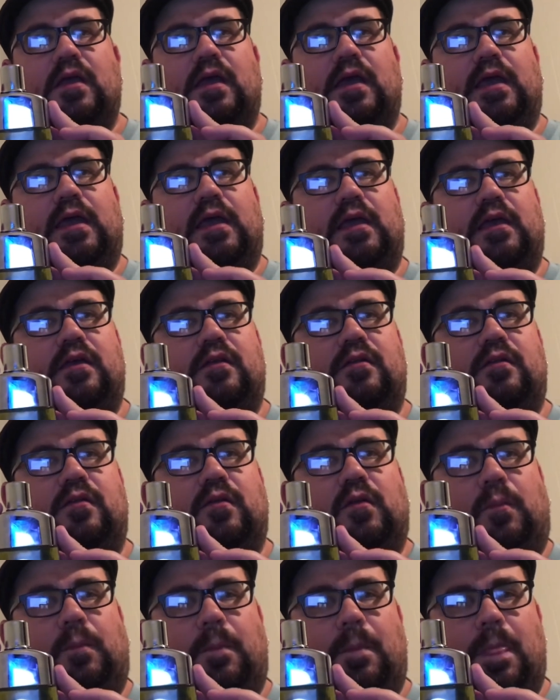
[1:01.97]

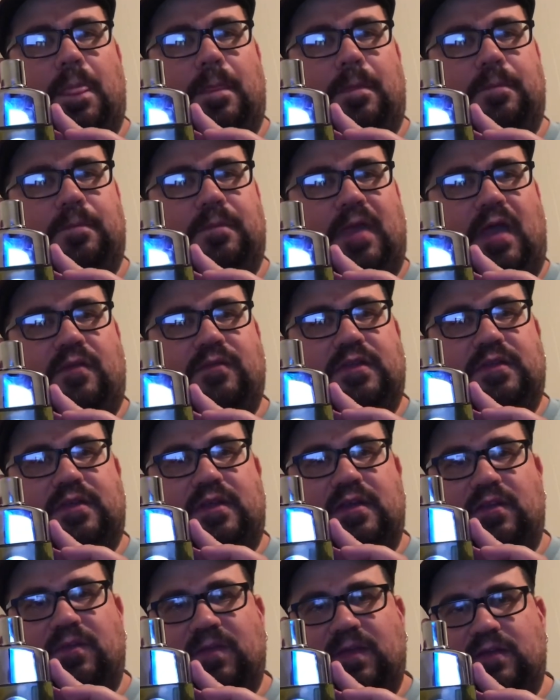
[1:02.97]
And I'm just
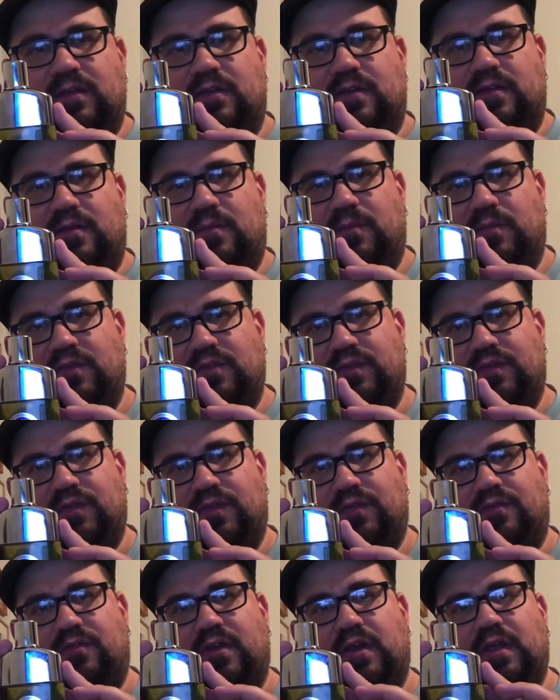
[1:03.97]
going to feature the most
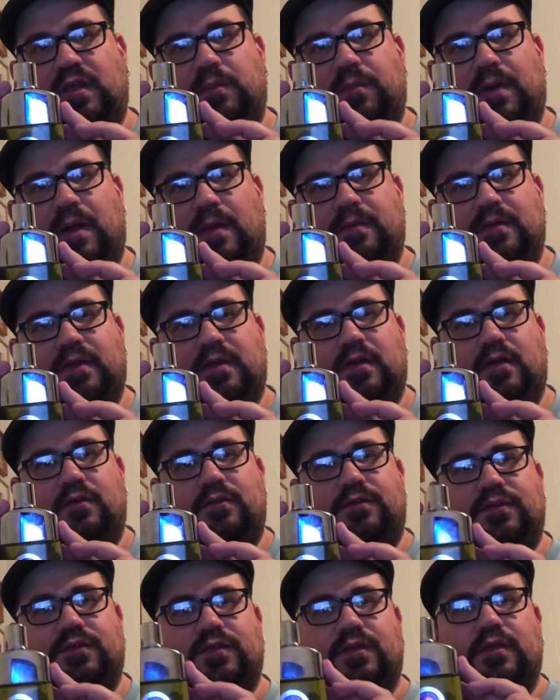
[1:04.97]
3 prominent
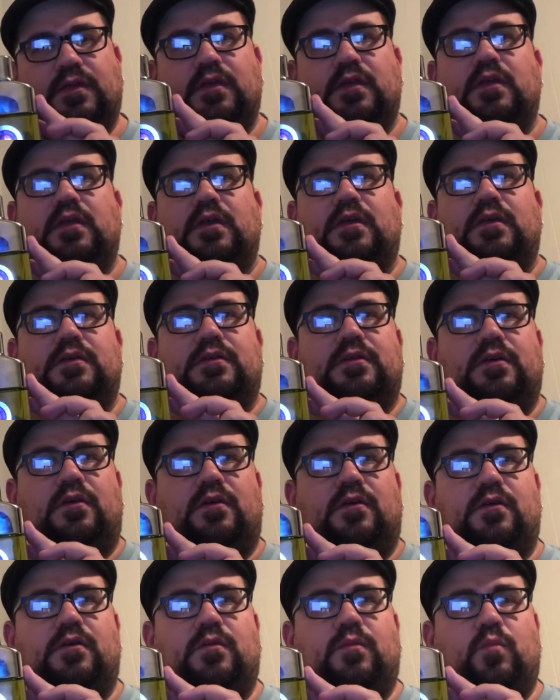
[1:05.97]
notes.
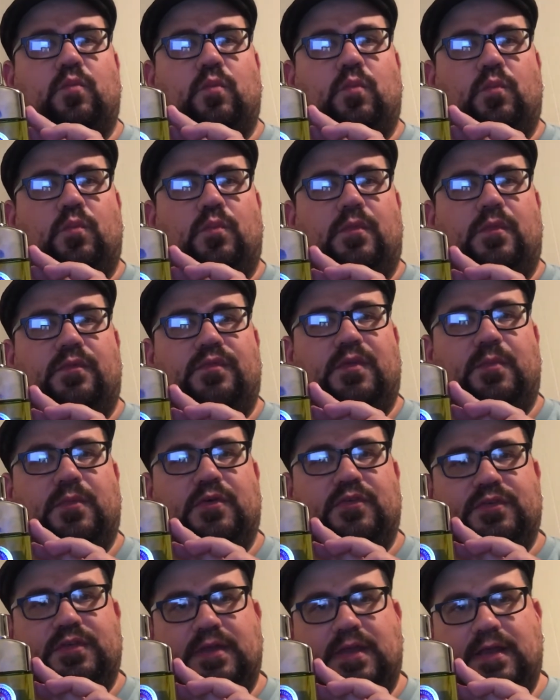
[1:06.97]
So the
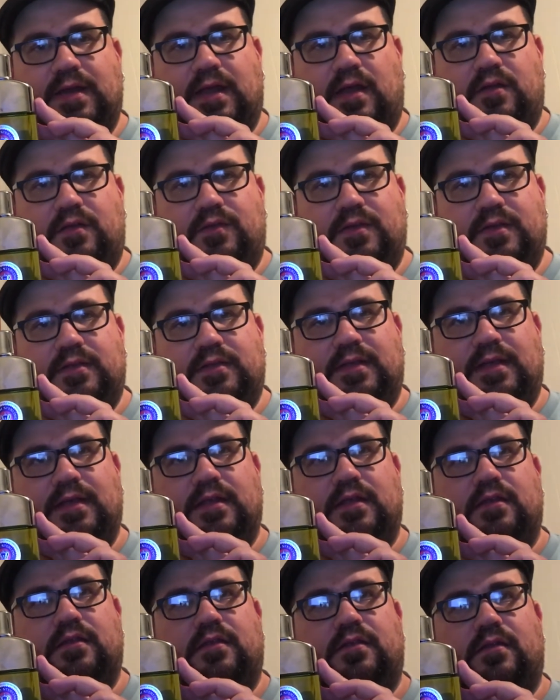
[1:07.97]
most you get out of this
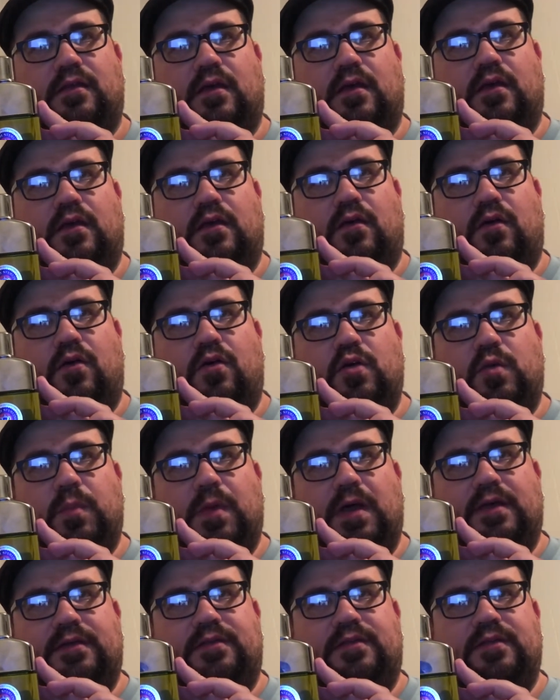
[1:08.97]
is oak
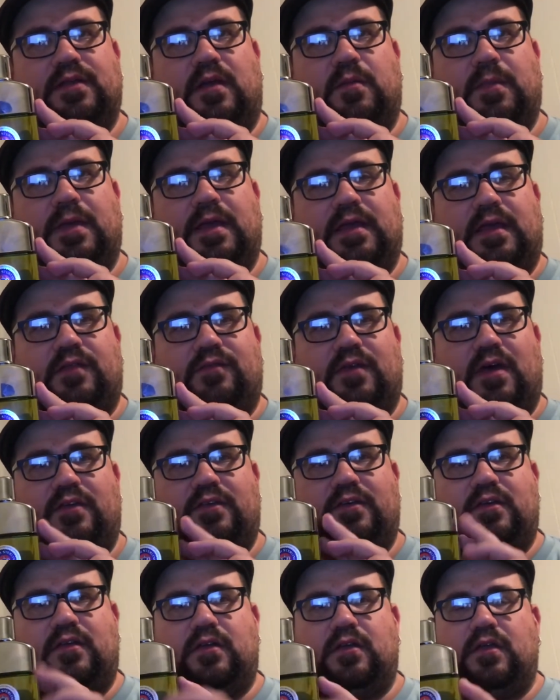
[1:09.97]
moss, nutmeg, and
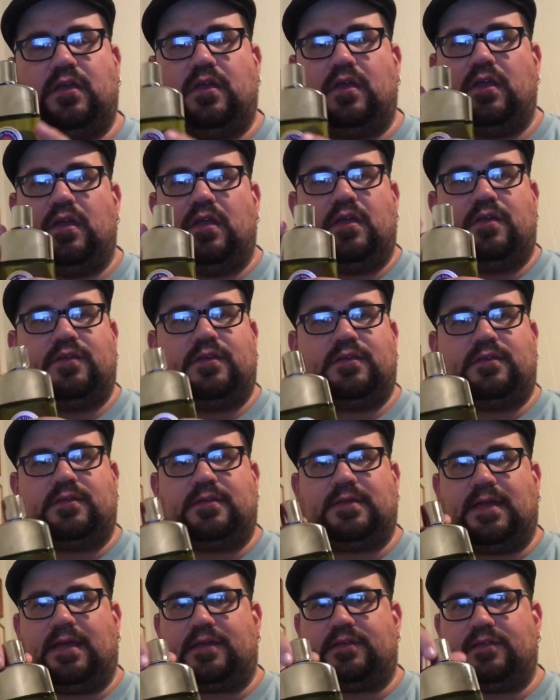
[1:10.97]
leather. This is
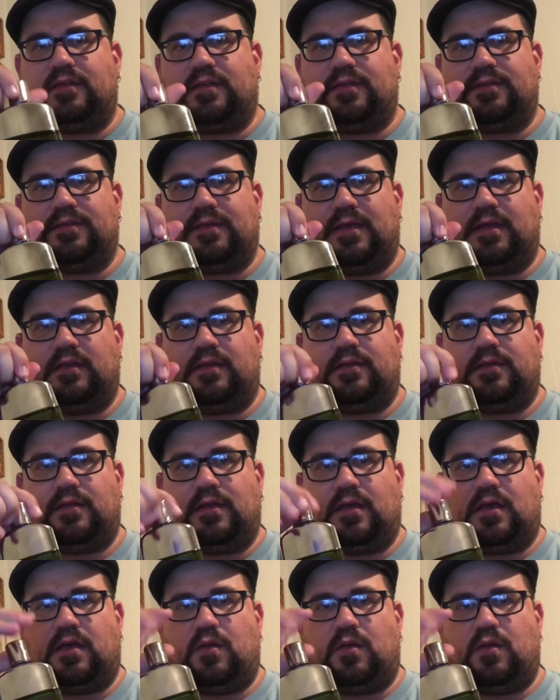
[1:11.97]
an excellent scent.